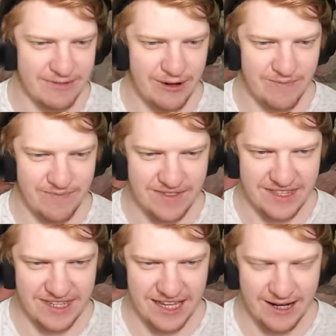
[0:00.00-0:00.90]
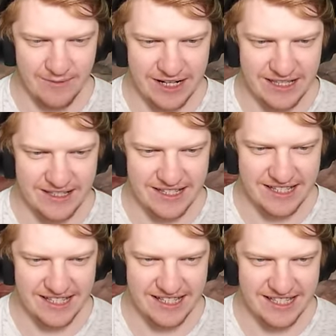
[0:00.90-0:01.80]
Come on. Yeah, I'm ready.
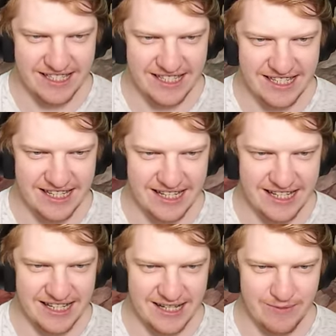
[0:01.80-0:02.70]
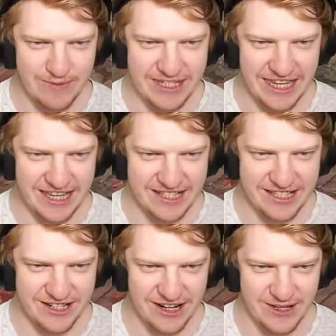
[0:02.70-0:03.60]
I'm dead
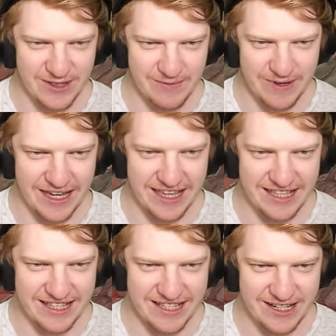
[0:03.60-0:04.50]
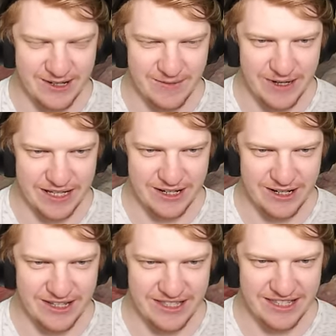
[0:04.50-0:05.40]
straight off the bat. Oh, my God.